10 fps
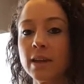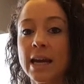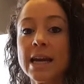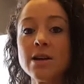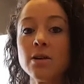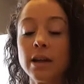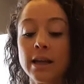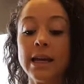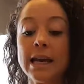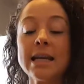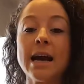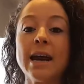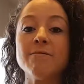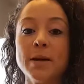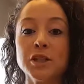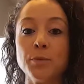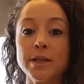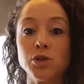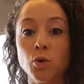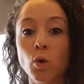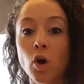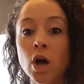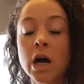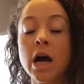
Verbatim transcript: any any kind of measurement tool